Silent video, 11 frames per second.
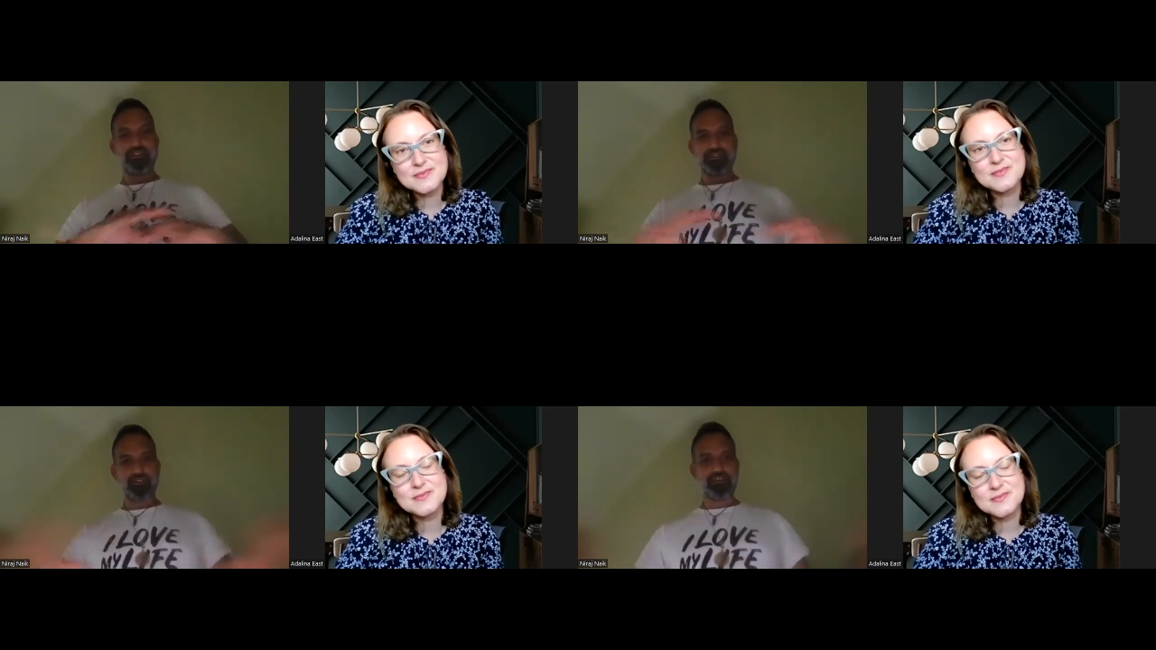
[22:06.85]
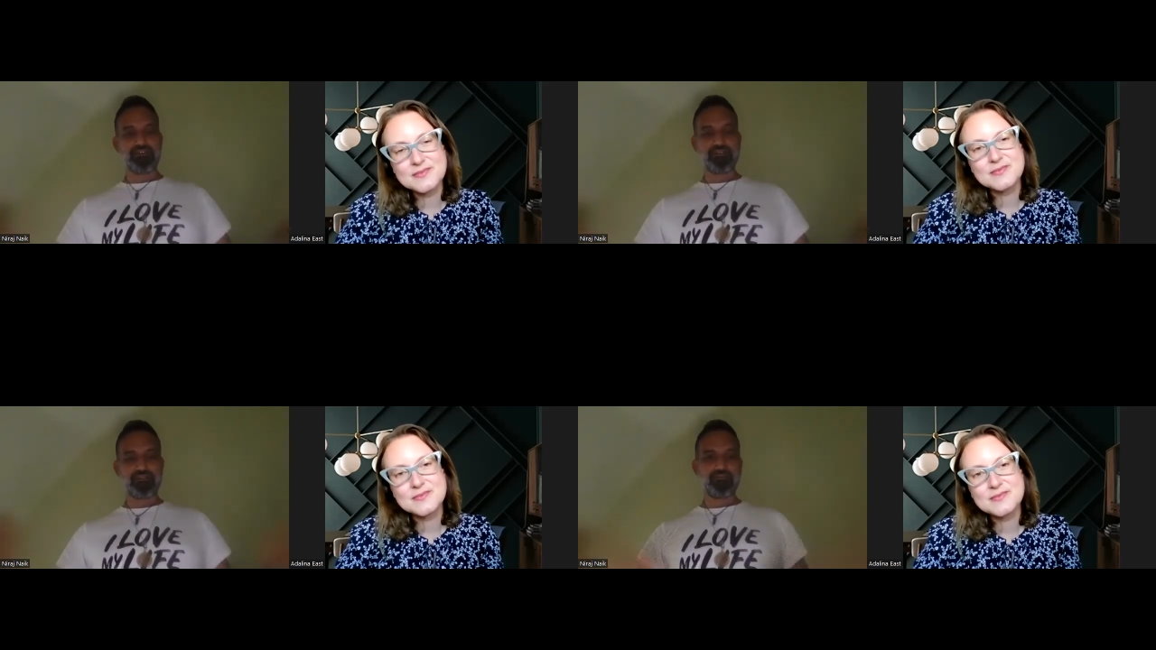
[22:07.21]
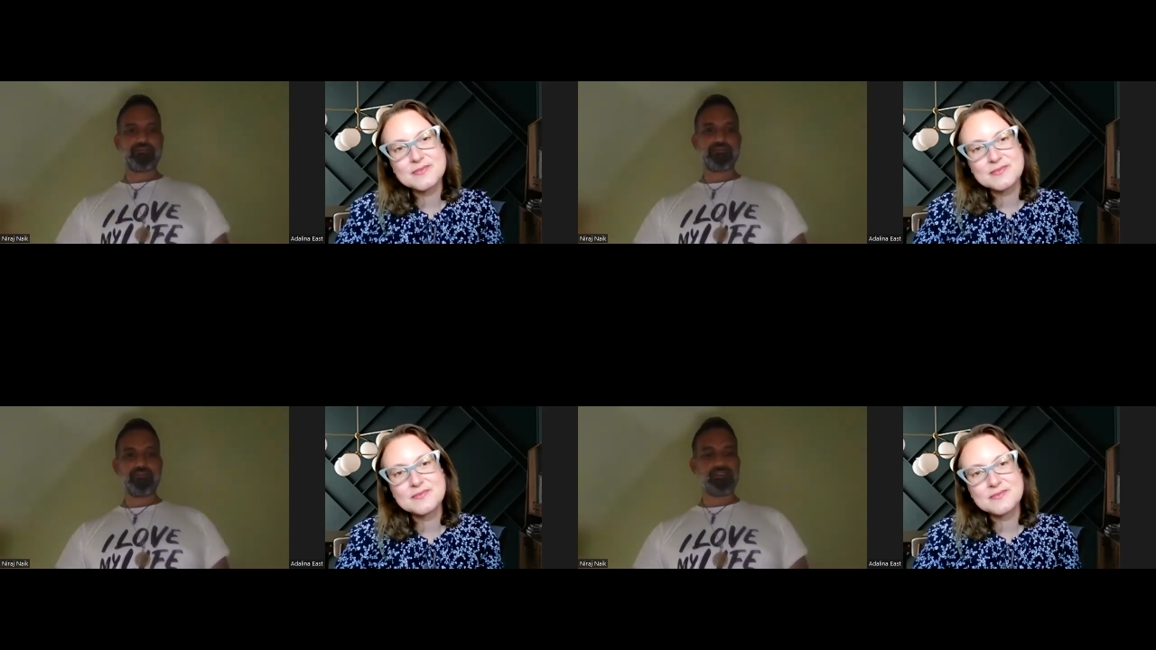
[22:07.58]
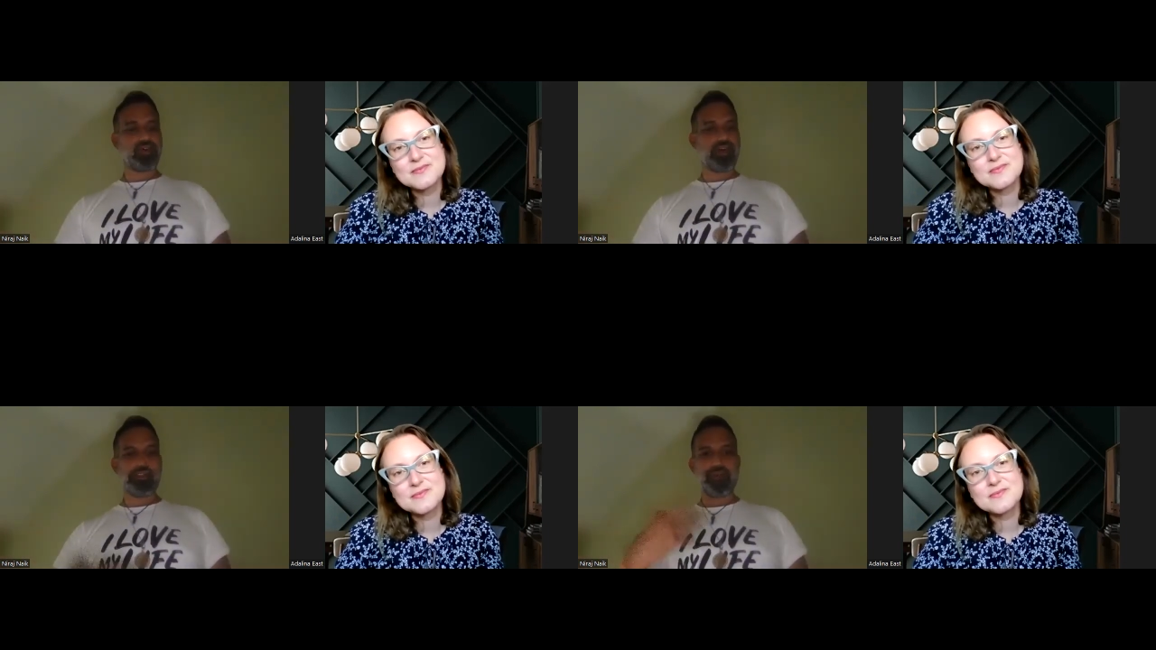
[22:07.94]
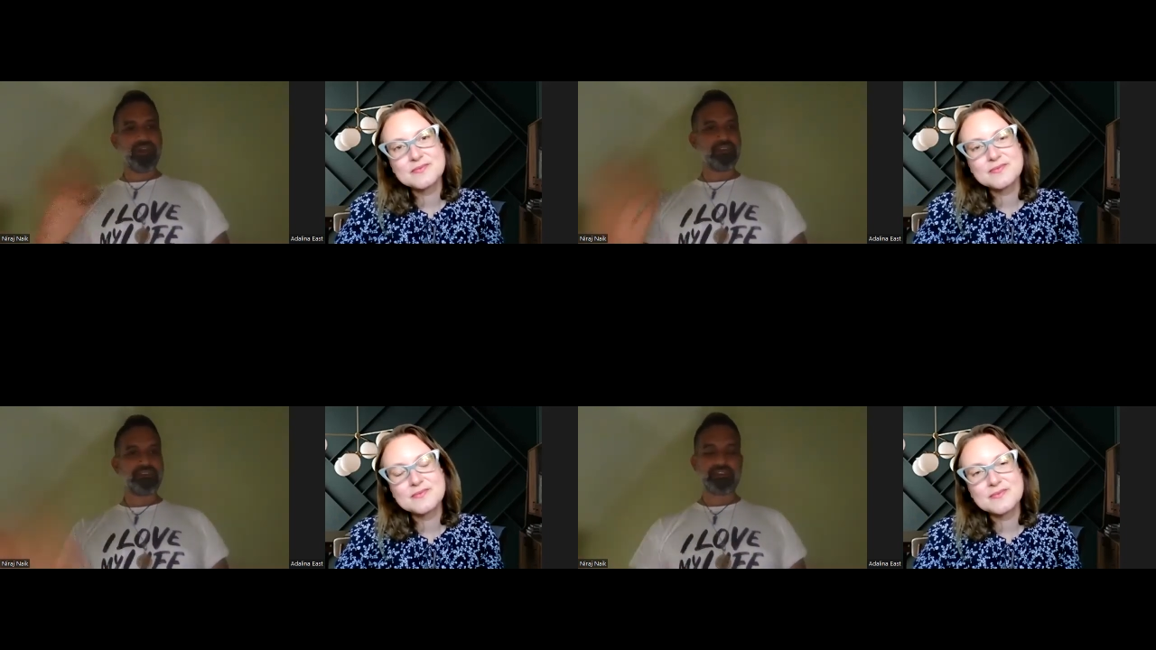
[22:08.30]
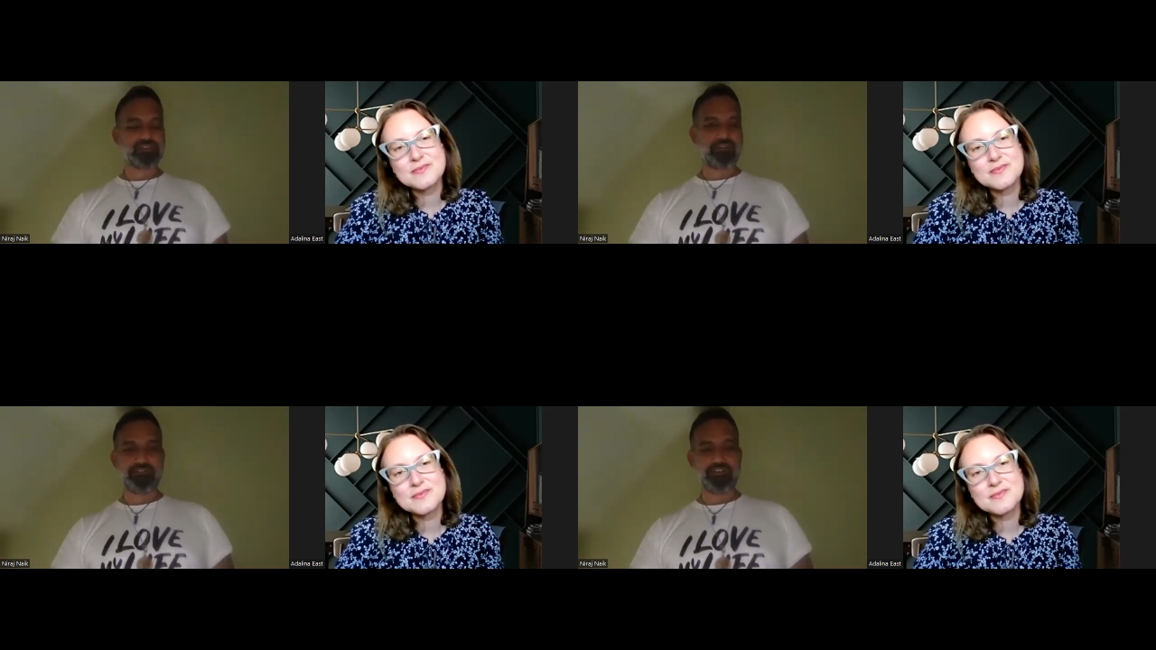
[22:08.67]
Speaker 1: and, and all the other amazing
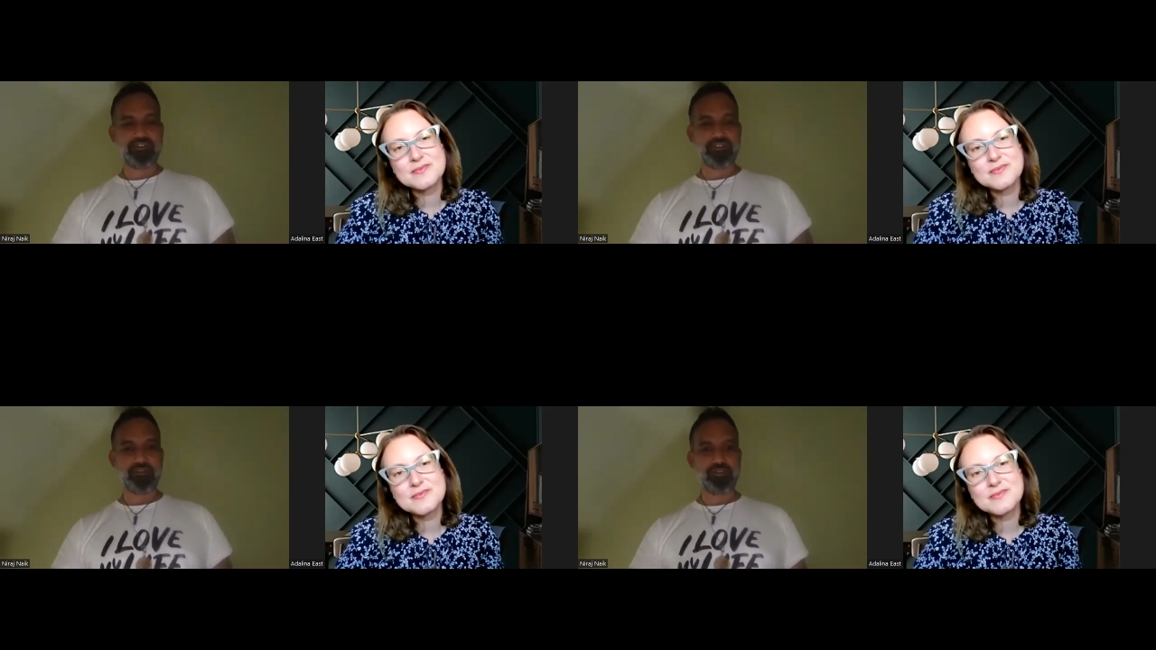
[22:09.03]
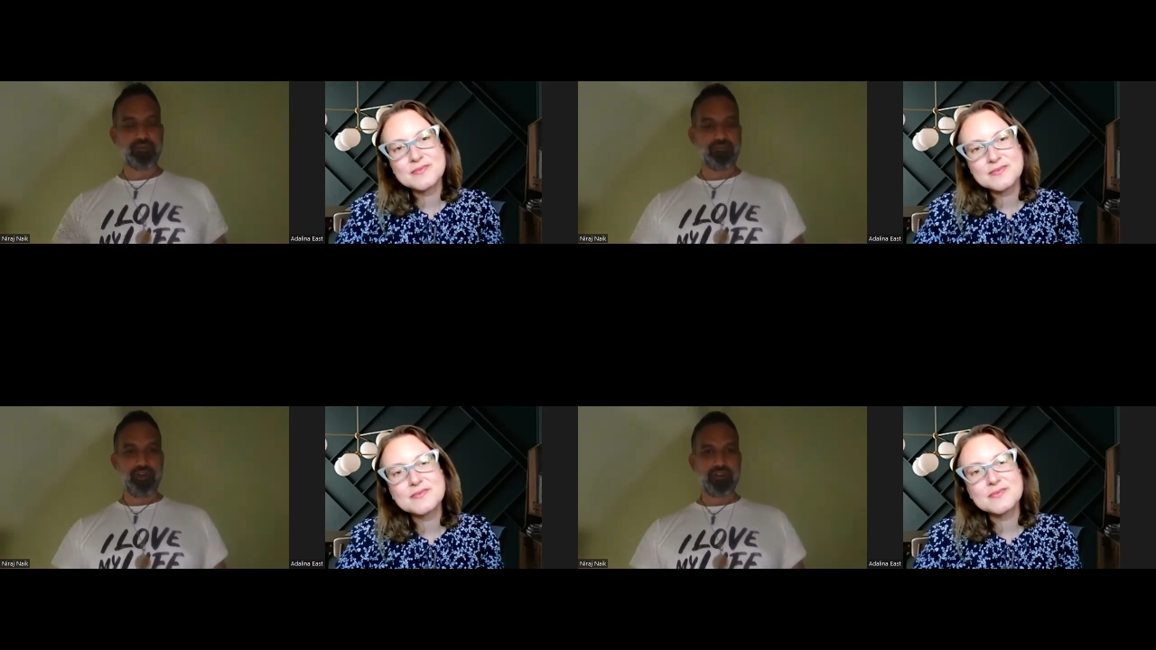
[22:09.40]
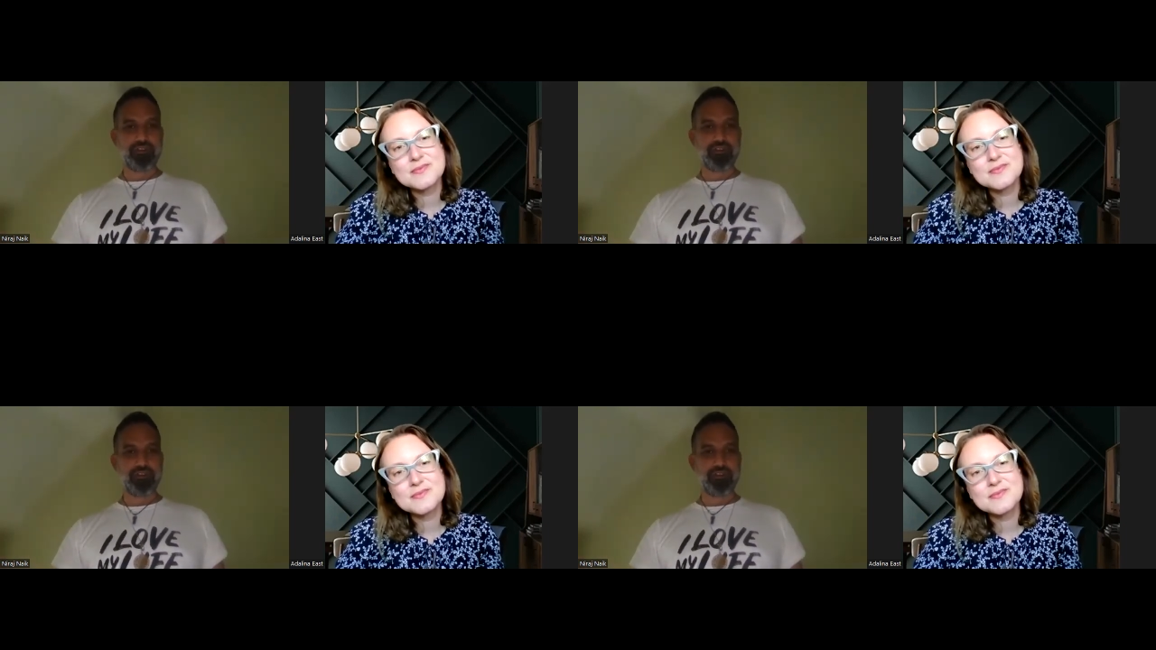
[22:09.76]
stuff that you can do with the breath,